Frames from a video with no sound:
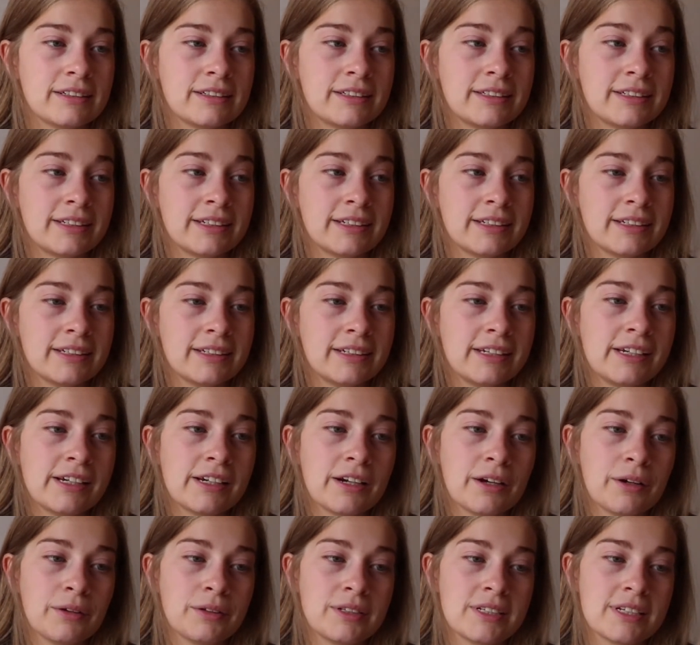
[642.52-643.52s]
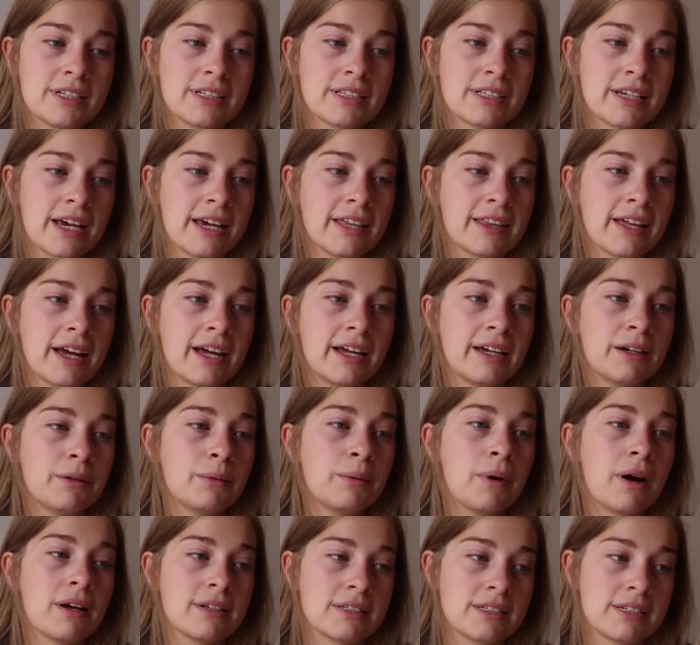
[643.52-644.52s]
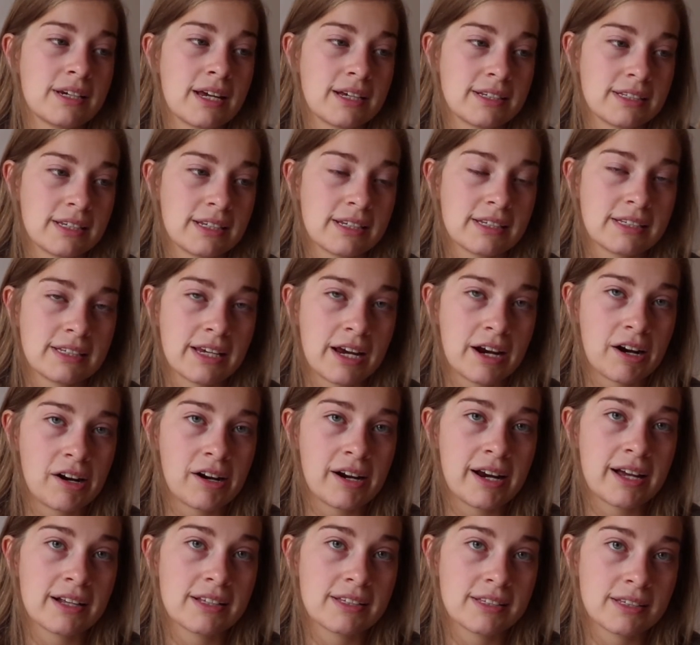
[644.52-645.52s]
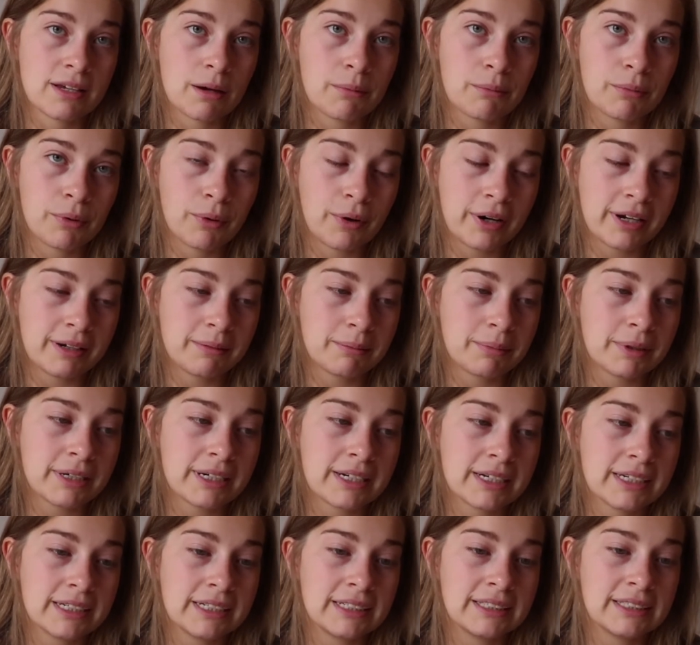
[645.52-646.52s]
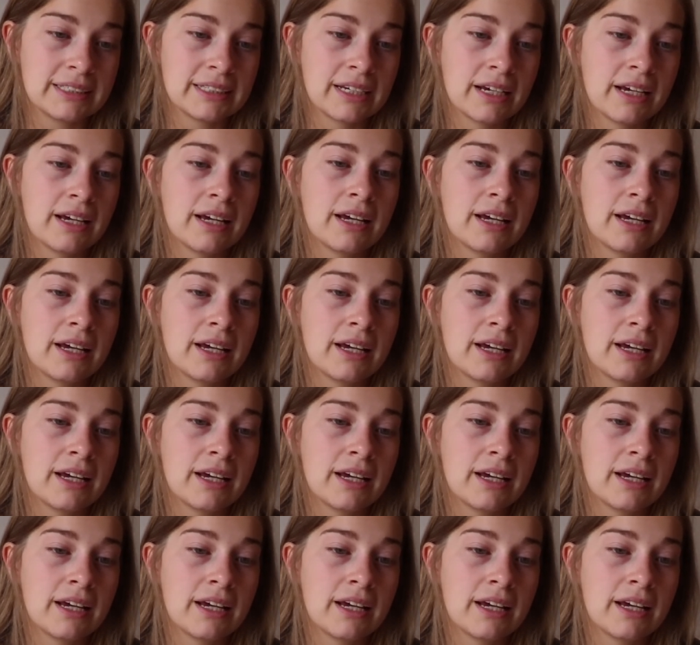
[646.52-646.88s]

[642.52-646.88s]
to say that it was necessary at some point, because